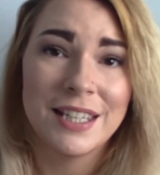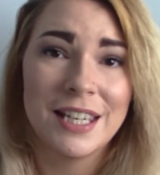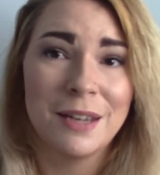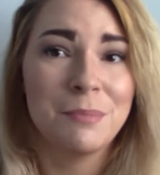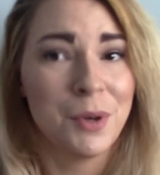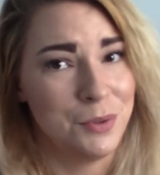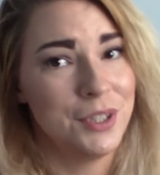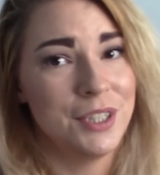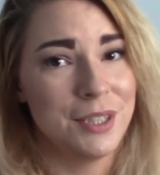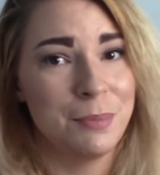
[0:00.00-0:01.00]
the
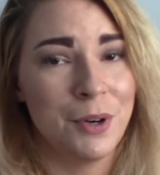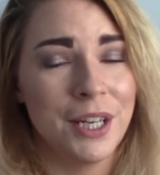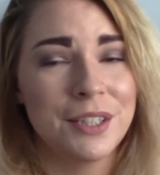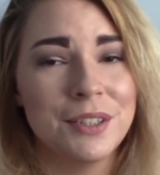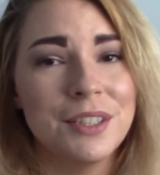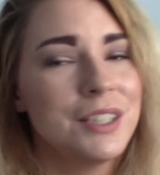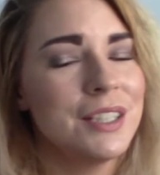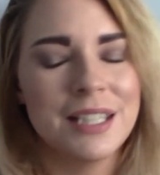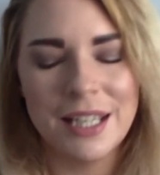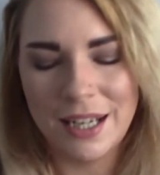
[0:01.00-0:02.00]
most disappointing, so let's
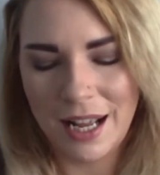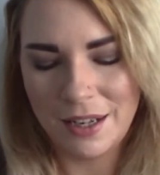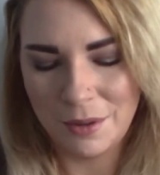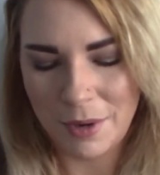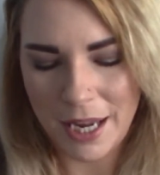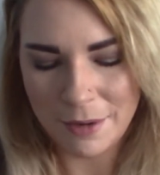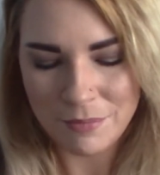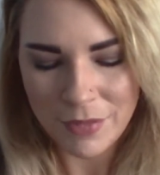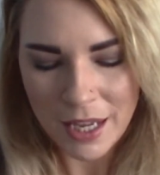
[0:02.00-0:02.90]
just get it out of the way.